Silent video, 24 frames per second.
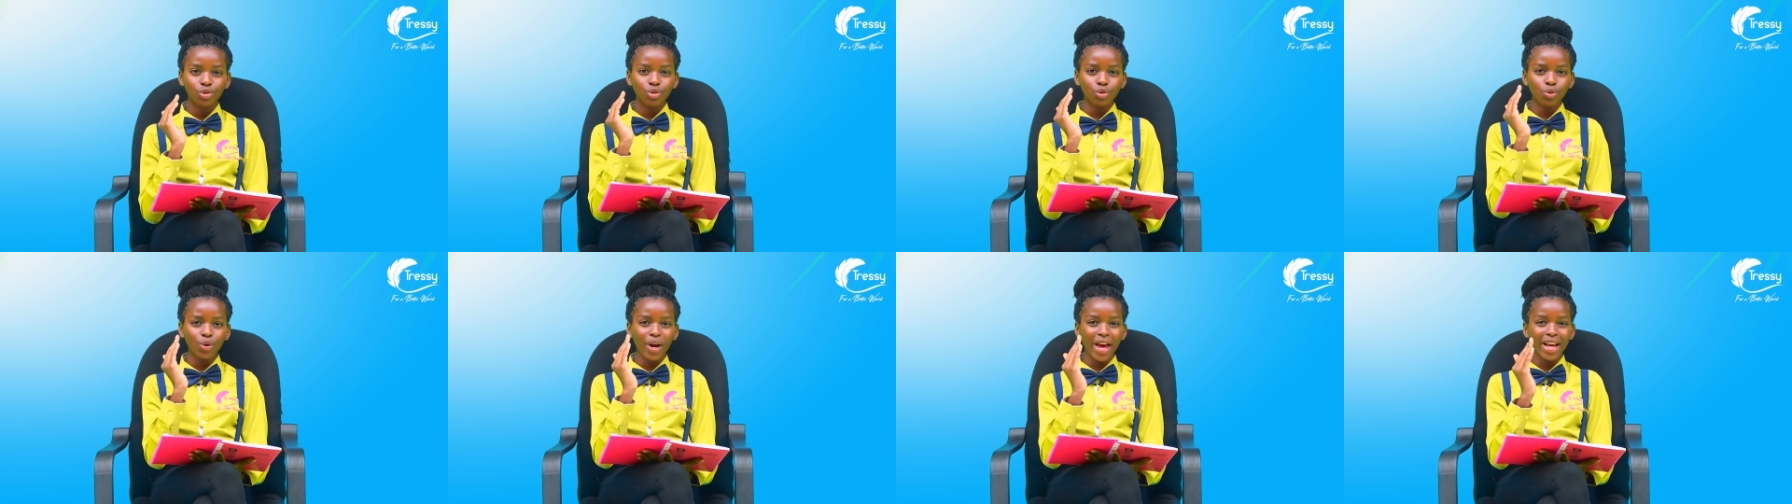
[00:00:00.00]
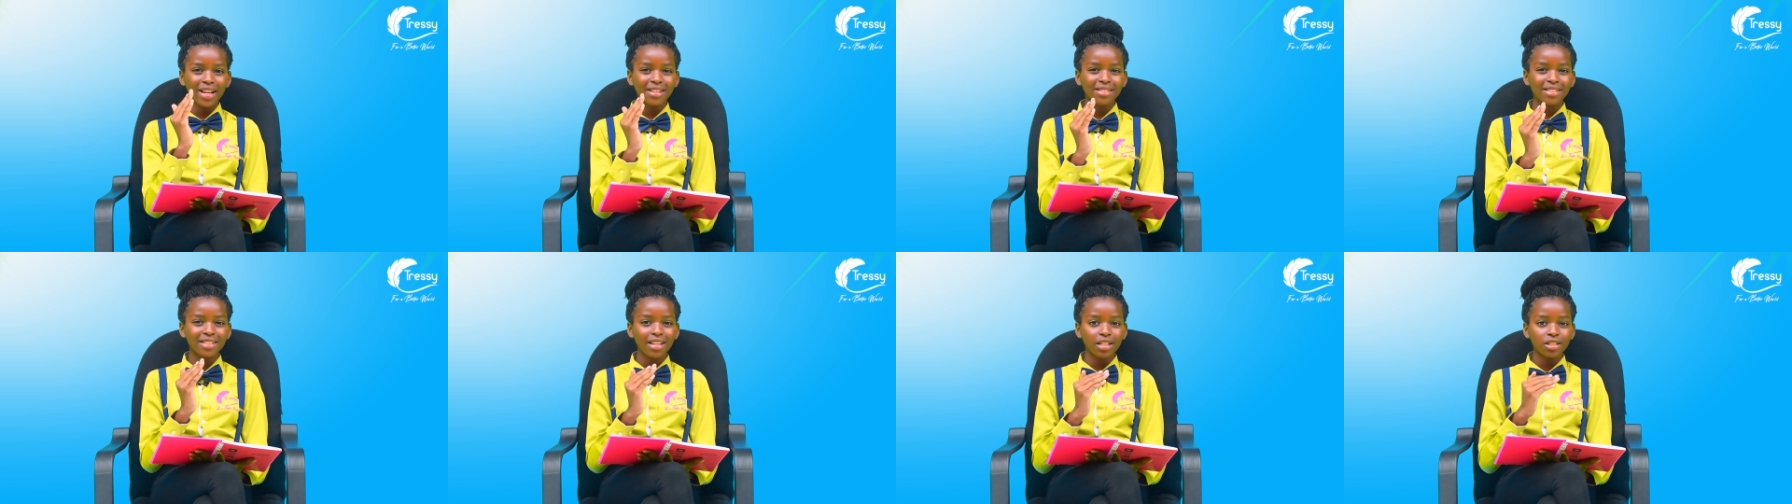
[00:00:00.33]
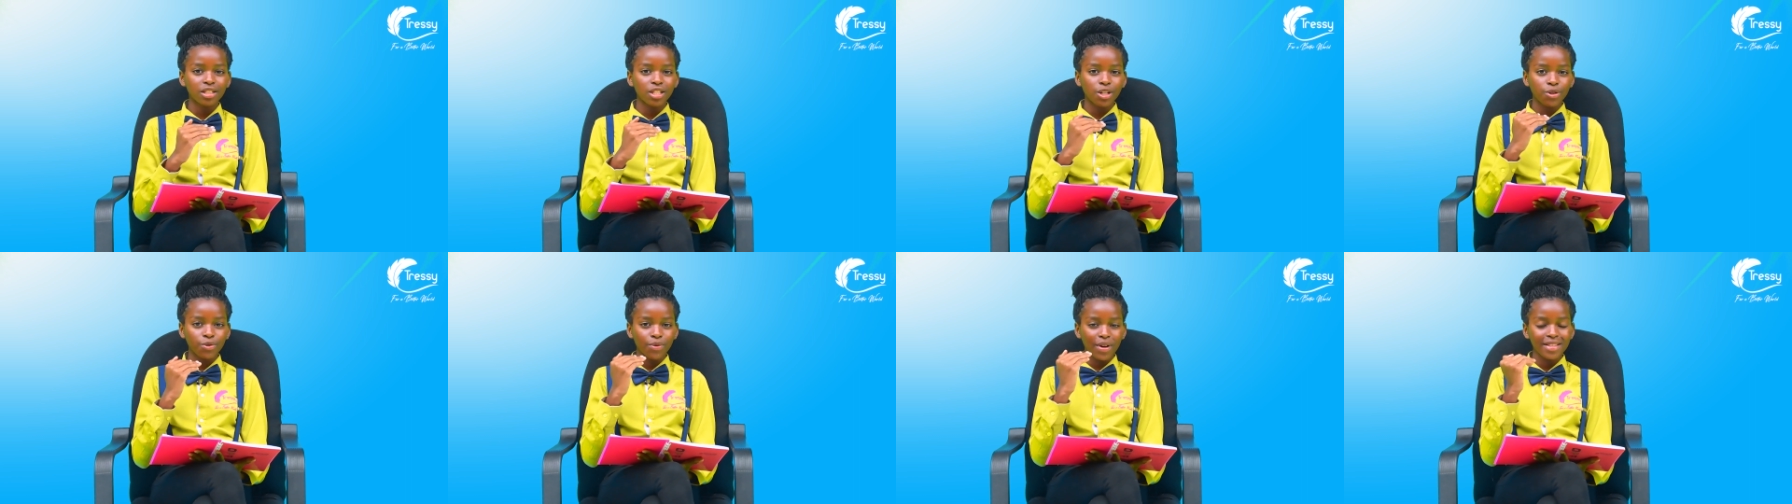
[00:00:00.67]
to
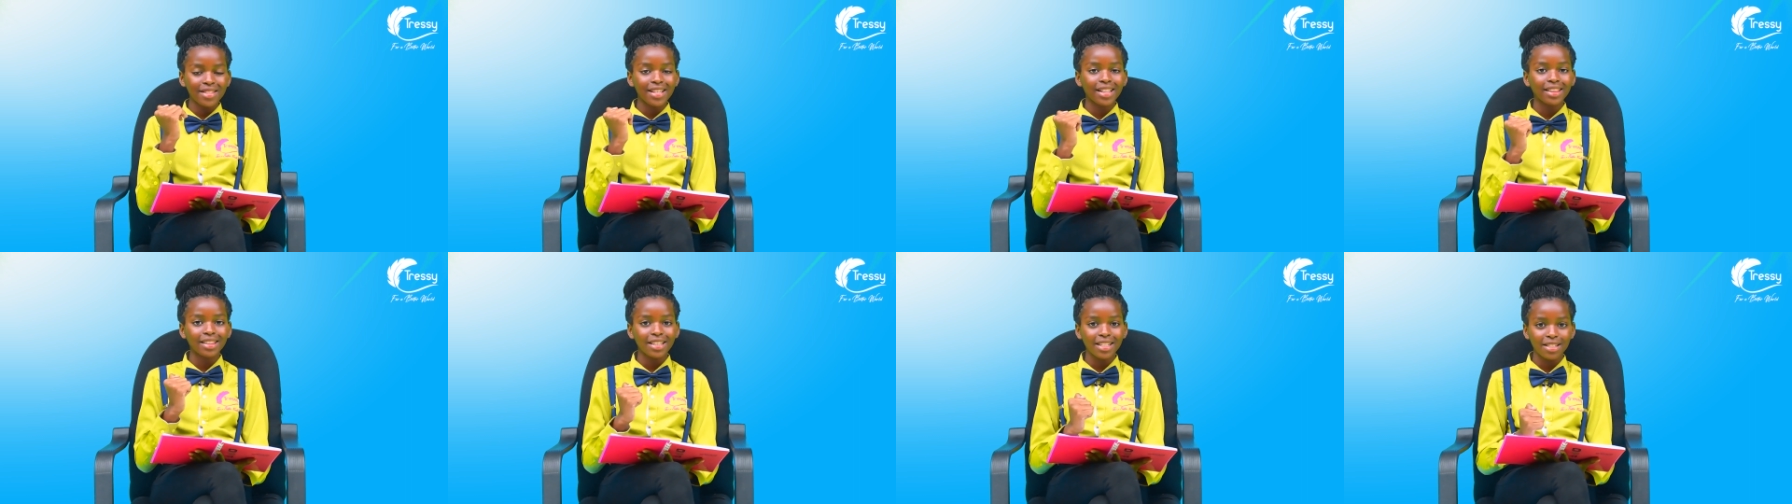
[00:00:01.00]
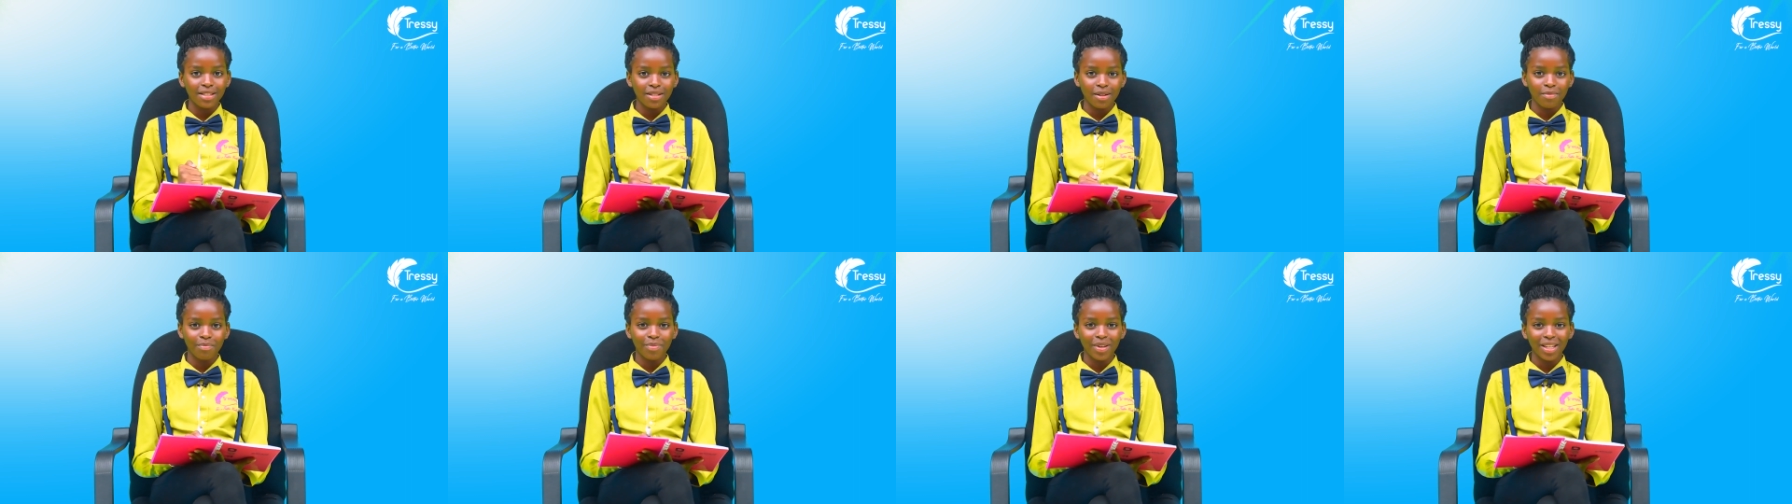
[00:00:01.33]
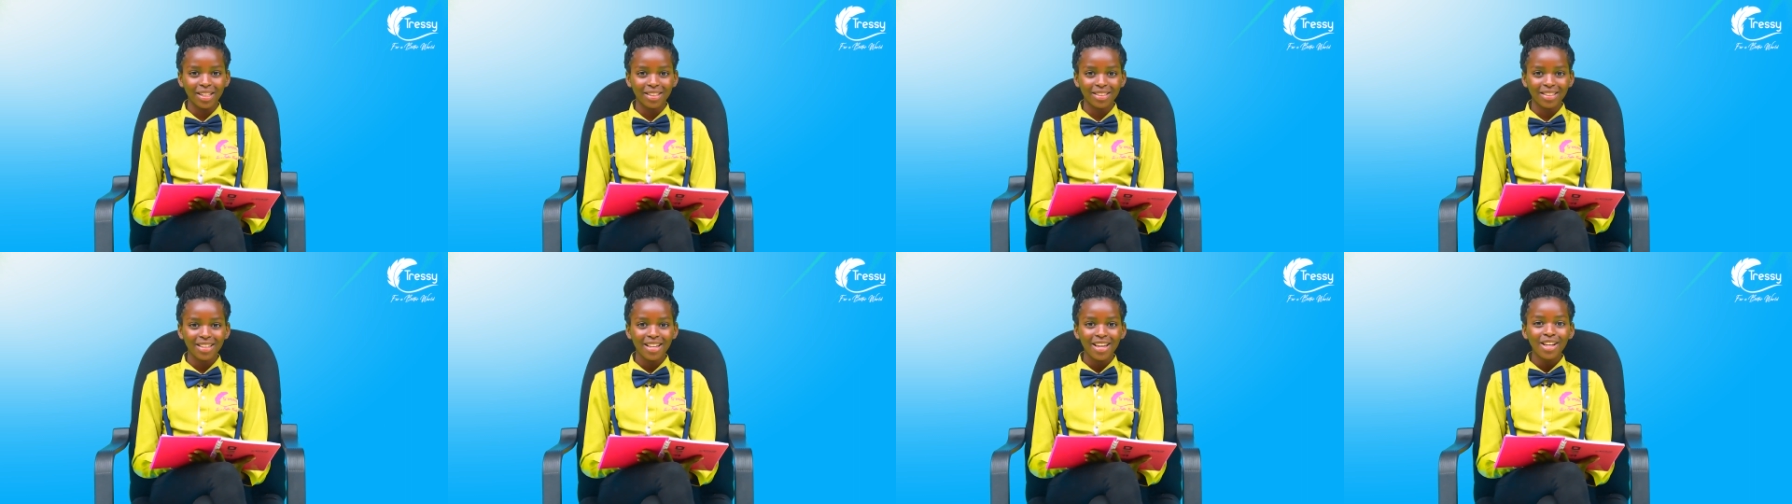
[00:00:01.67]
exaggerate a little bit.
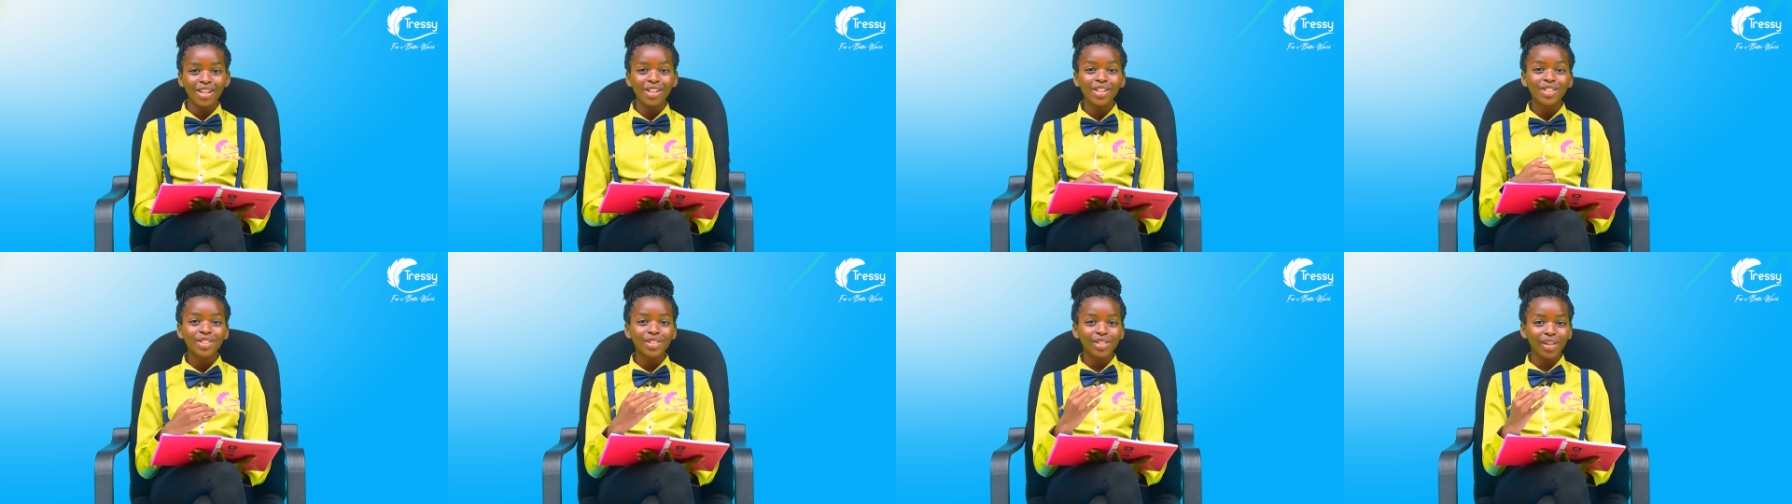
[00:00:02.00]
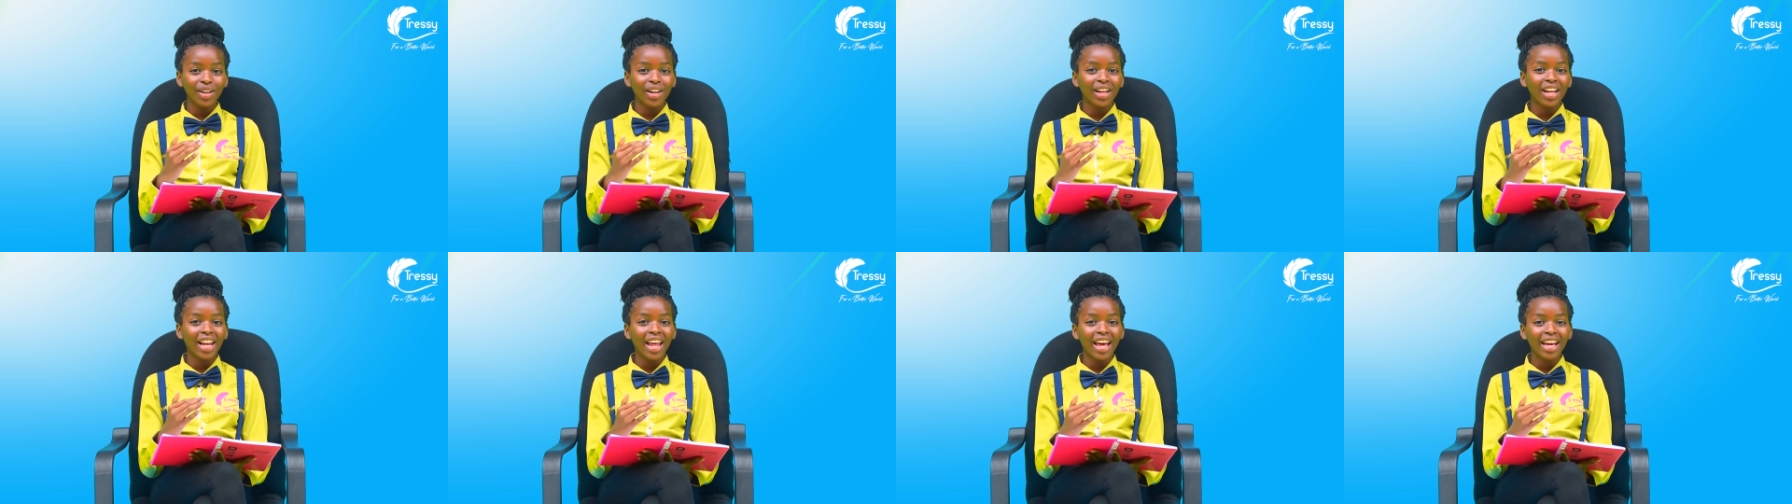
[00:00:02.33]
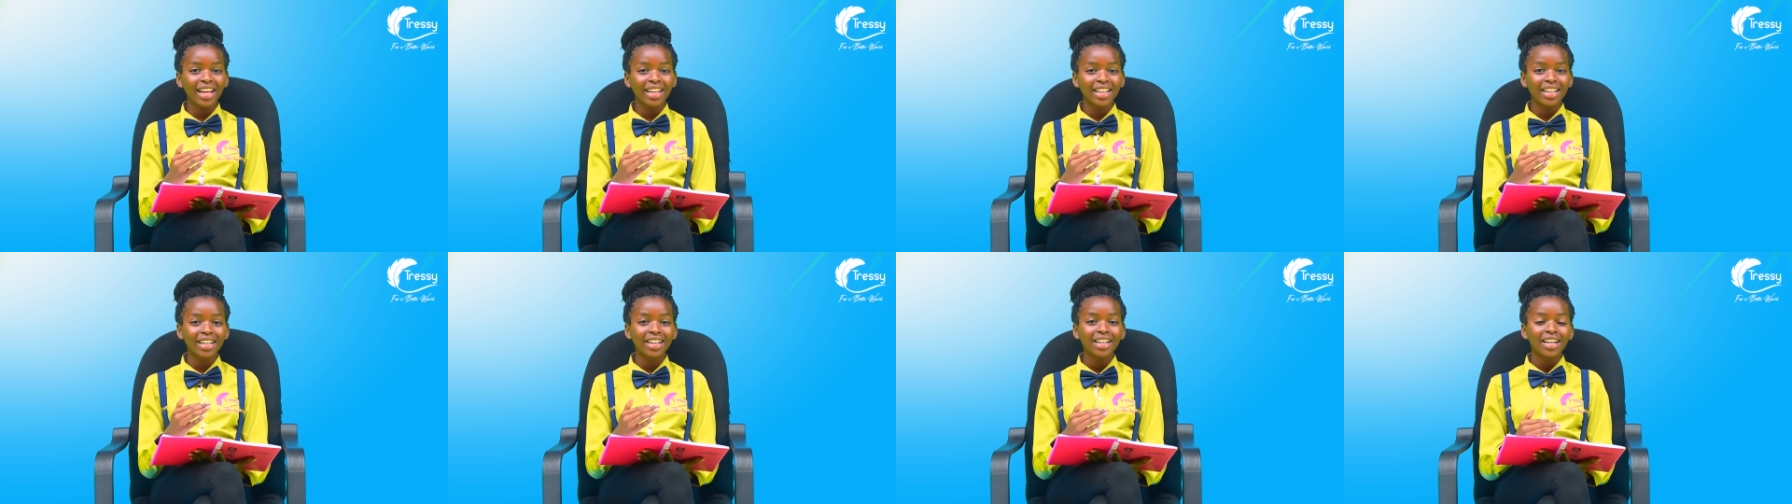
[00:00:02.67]
So you're
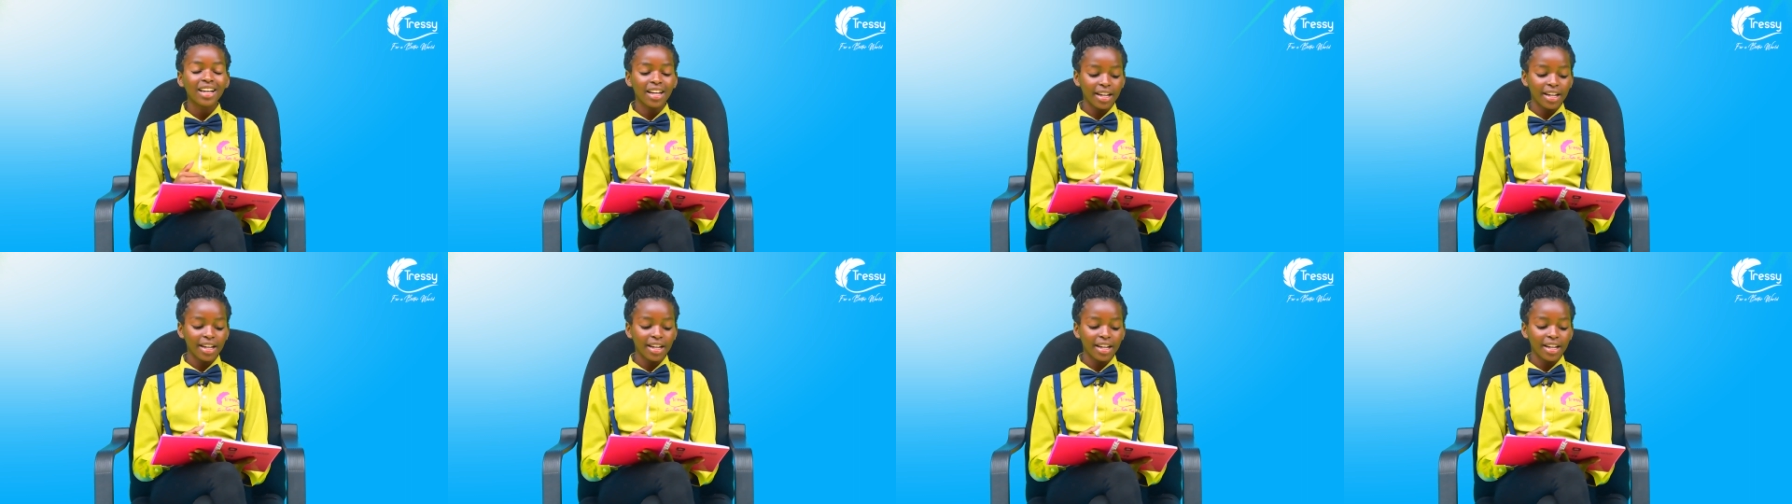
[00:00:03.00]
like,